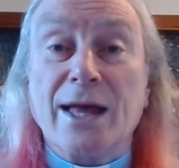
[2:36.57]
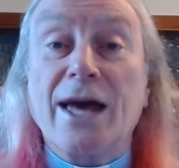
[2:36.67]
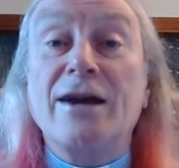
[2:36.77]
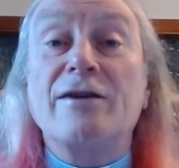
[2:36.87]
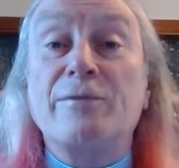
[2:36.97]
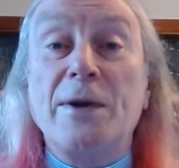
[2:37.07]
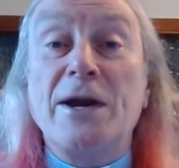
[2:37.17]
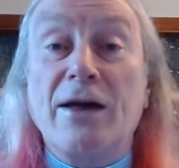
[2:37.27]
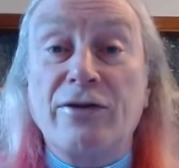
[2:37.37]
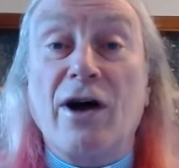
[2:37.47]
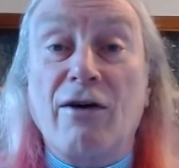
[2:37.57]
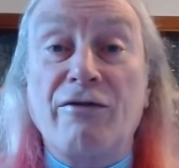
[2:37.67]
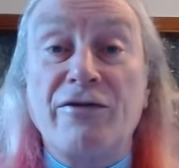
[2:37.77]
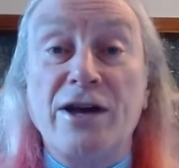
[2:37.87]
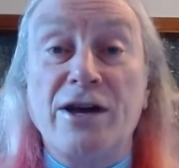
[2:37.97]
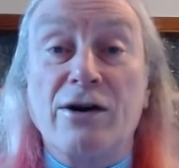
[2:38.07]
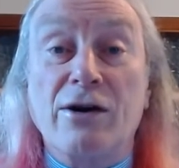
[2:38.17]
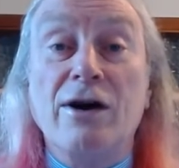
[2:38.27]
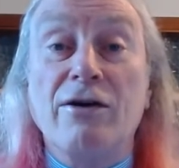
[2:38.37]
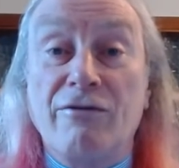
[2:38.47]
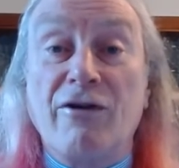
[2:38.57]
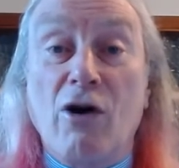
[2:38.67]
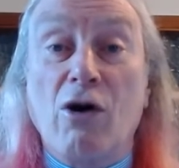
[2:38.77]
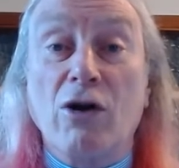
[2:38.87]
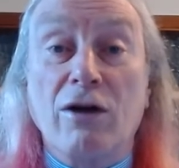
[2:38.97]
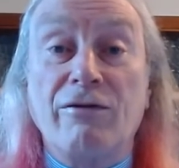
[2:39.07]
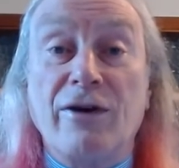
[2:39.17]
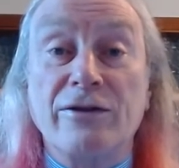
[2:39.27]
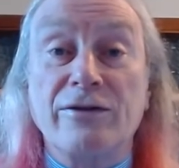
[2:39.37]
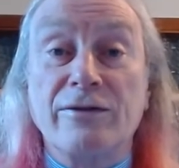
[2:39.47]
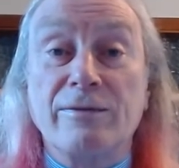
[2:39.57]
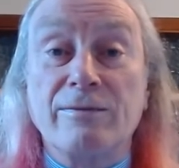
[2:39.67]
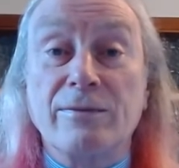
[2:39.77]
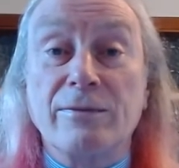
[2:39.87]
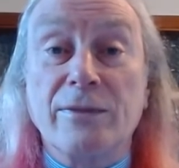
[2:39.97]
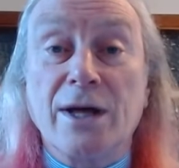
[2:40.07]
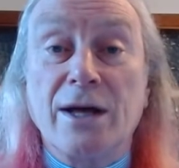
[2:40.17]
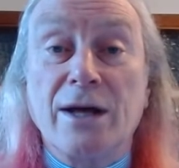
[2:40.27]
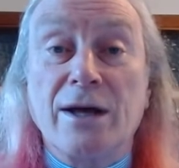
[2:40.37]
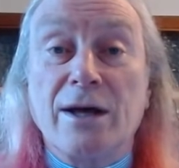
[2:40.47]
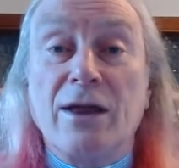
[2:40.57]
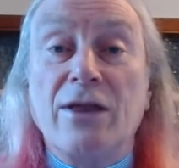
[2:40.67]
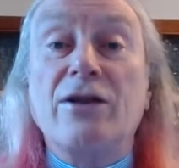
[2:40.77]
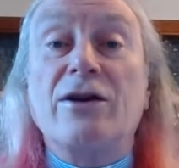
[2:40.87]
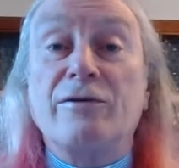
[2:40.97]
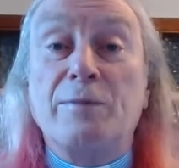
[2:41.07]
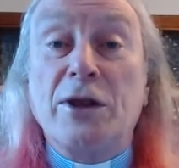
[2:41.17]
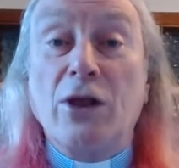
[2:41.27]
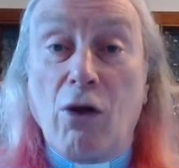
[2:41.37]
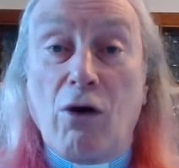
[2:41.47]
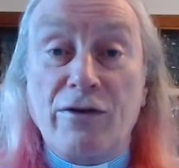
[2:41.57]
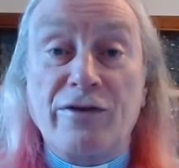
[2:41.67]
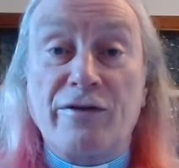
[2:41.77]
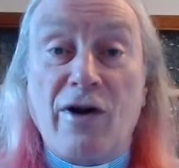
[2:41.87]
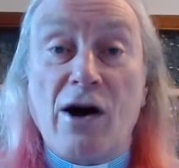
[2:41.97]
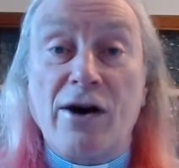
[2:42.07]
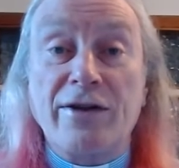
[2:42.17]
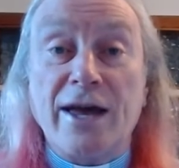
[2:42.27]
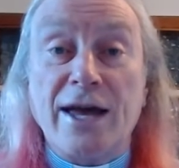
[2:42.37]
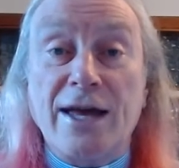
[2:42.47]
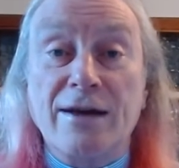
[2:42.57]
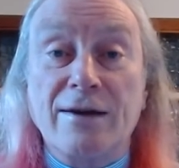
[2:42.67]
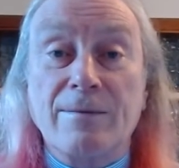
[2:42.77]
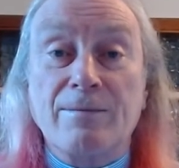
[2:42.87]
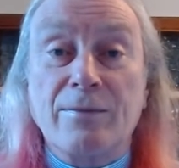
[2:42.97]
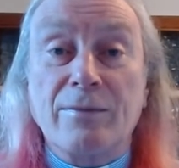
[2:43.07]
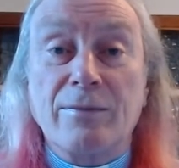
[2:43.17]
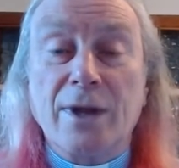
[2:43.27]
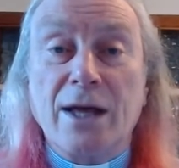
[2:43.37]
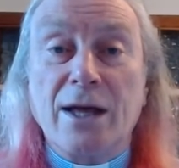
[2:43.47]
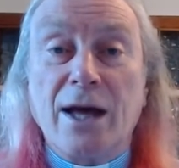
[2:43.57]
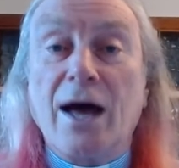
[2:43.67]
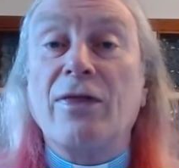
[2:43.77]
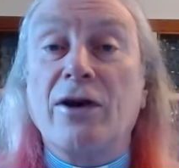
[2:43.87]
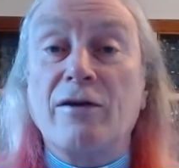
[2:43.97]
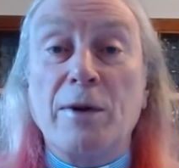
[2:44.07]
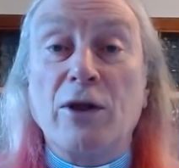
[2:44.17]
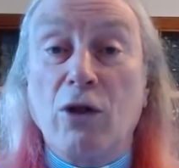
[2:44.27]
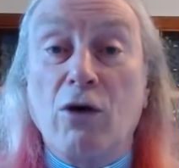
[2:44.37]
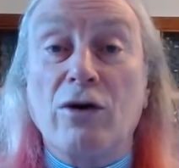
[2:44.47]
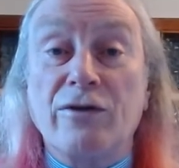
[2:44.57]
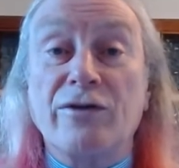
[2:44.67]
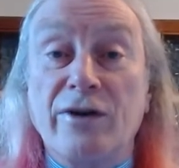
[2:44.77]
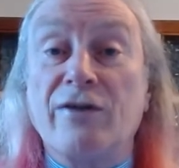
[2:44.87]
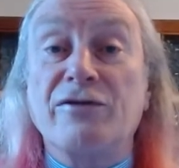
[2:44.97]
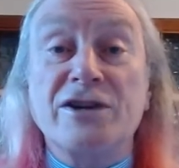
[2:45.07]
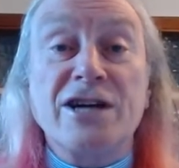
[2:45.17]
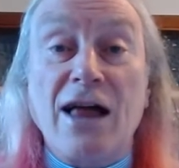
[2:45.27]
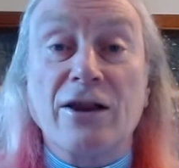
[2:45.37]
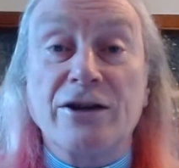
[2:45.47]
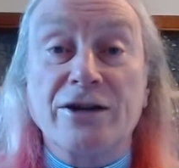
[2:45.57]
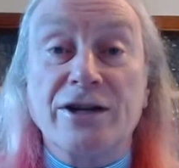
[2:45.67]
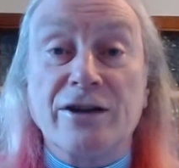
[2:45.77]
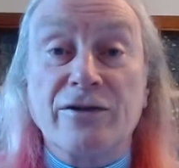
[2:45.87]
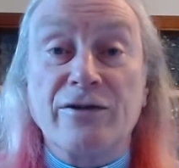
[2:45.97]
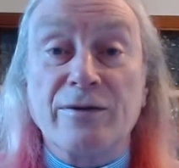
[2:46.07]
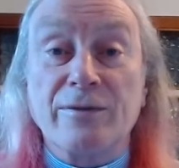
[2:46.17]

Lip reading: It has been a tough year for all of us. There has been lots of heartache and there have been lots of challenges.